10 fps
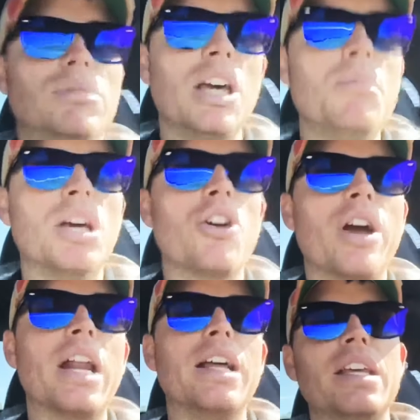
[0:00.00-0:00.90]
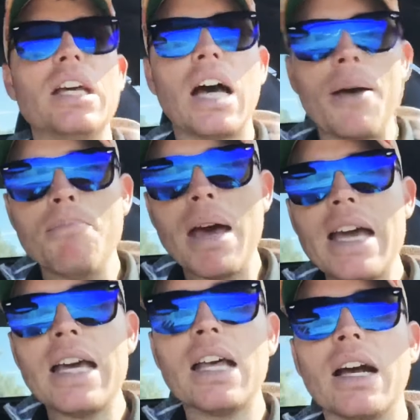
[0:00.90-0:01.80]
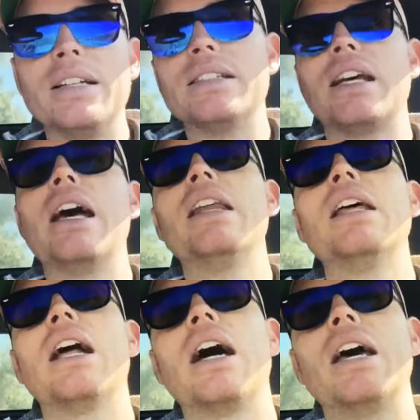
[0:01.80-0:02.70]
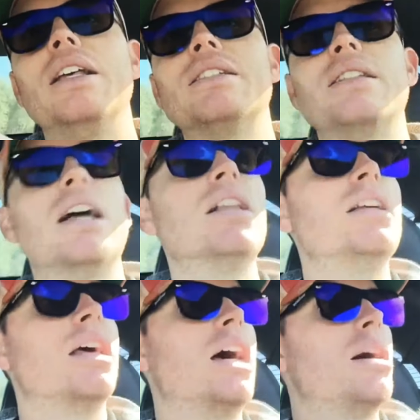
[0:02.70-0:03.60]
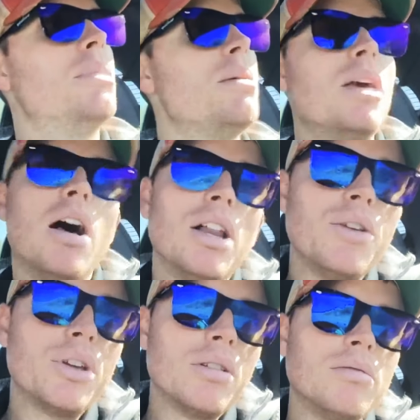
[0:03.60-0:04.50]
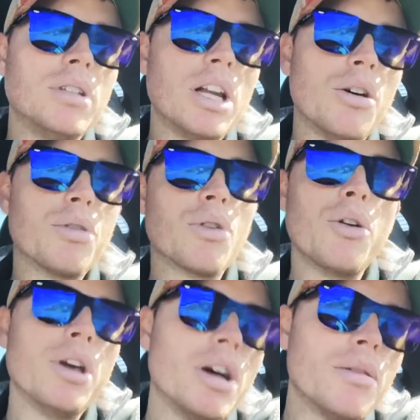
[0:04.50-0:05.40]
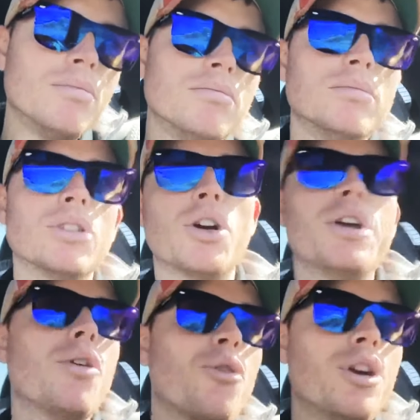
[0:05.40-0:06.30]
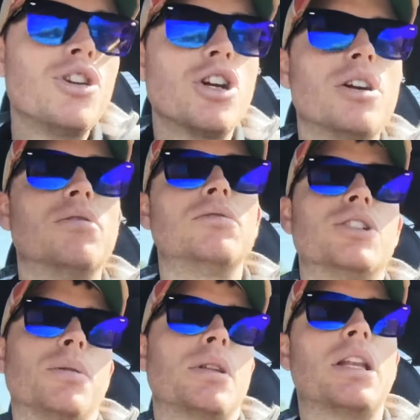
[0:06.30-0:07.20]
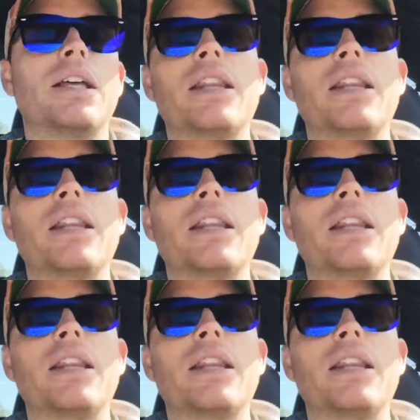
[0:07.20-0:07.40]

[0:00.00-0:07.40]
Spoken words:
give me a great idea, I make it, I design it, I sell it. Maybe I'll even throw you a free shirt or something like